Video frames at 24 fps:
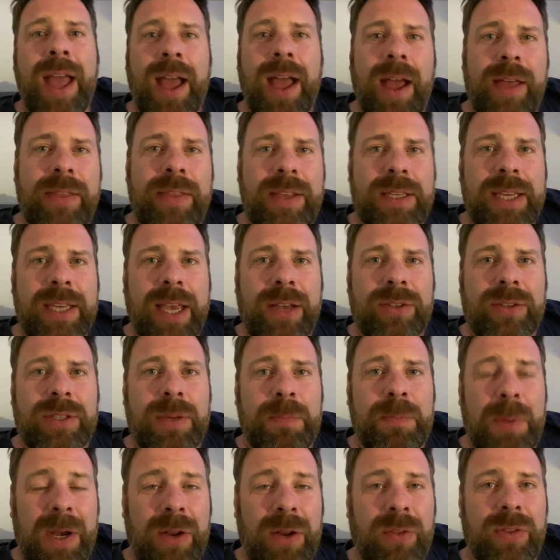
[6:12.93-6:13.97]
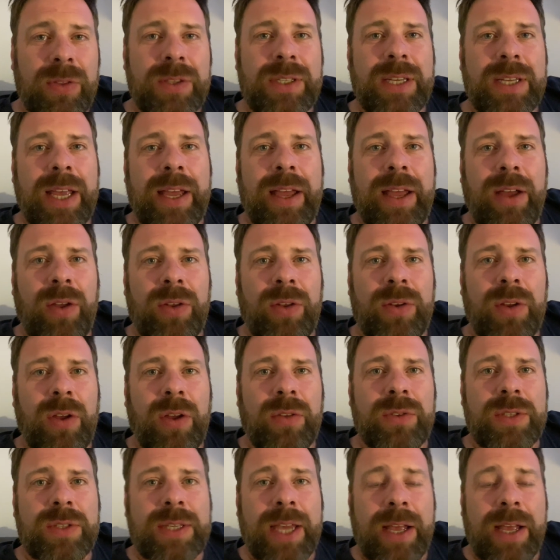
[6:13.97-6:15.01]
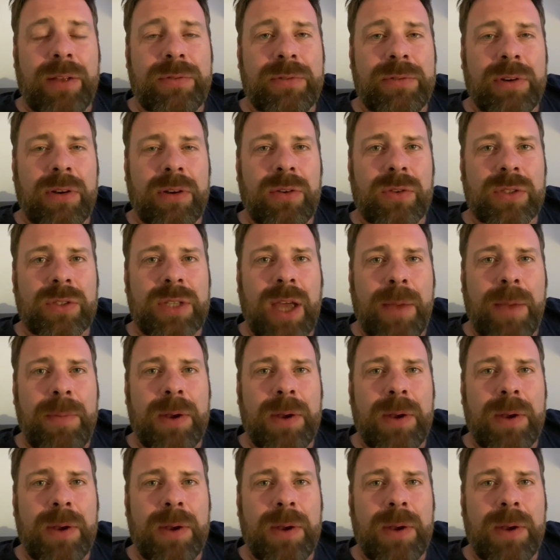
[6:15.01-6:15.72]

And this house had been on sale for a long time.